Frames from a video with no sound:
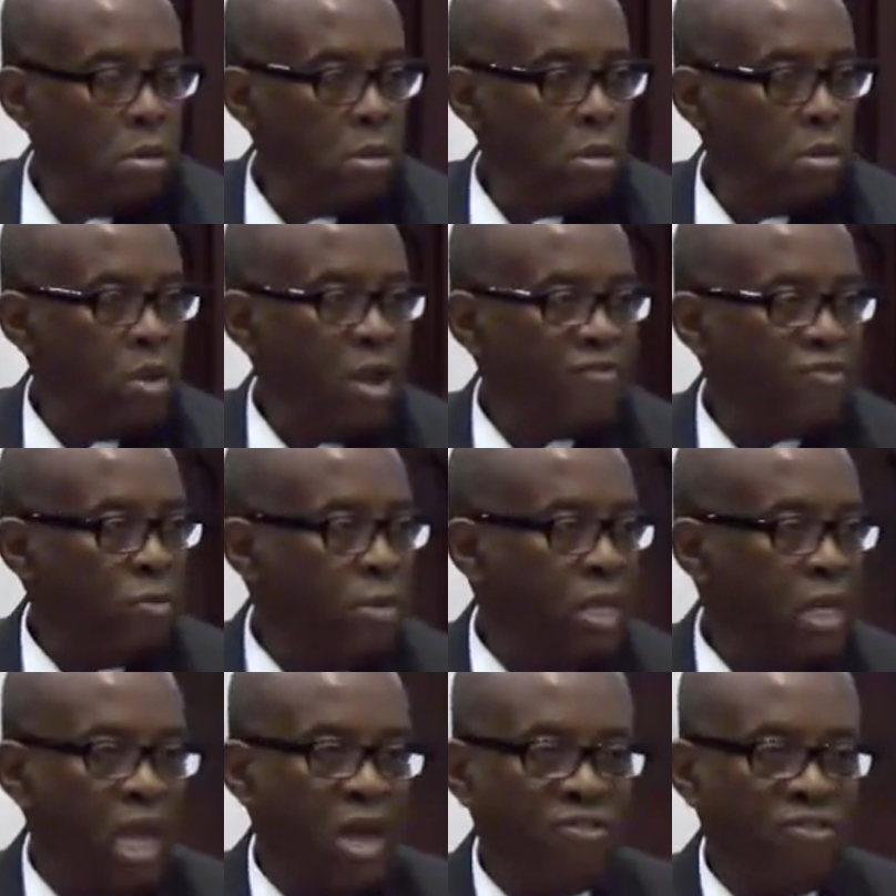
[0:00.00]
You have to be
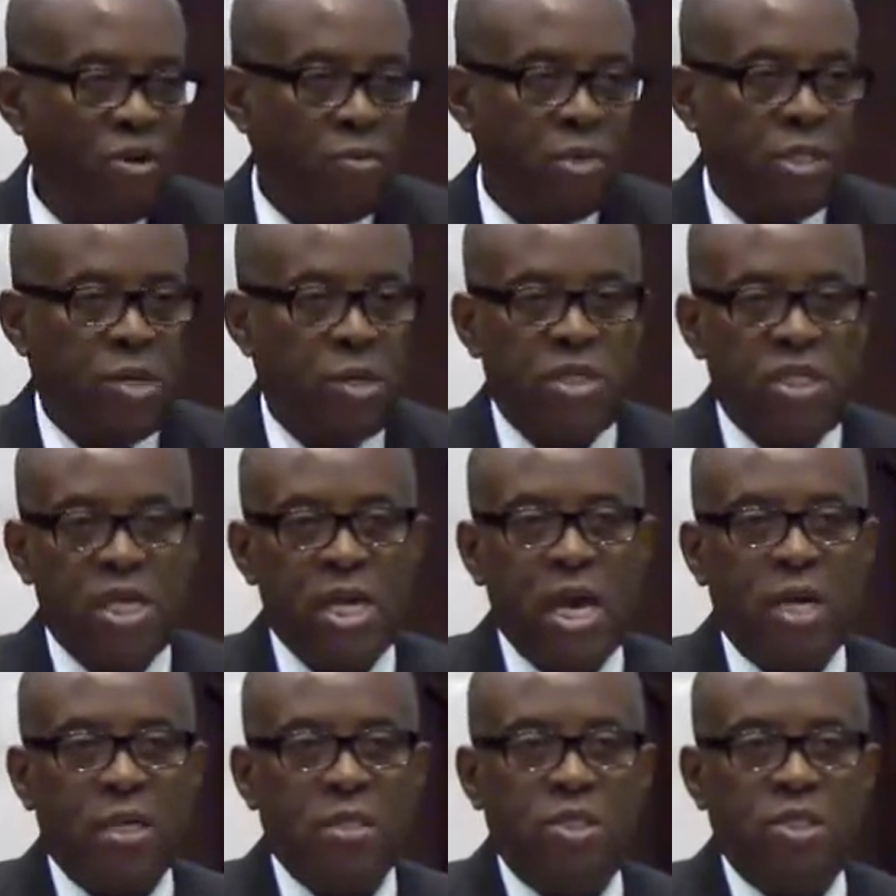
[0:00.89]
careful with your
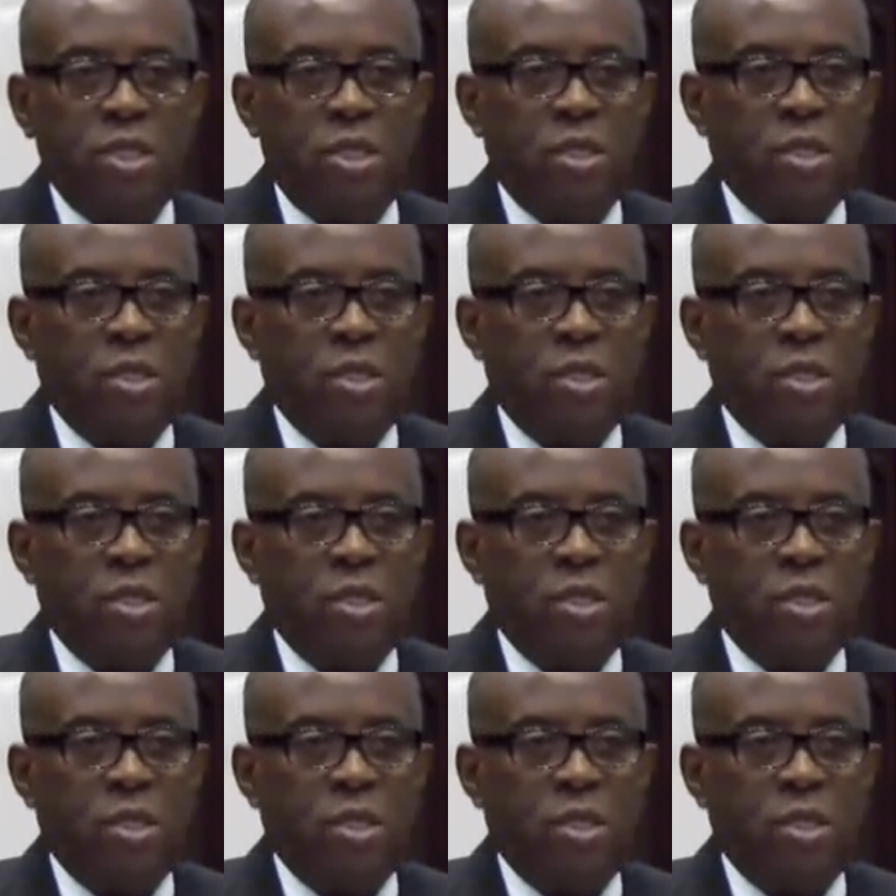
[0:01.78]
theology.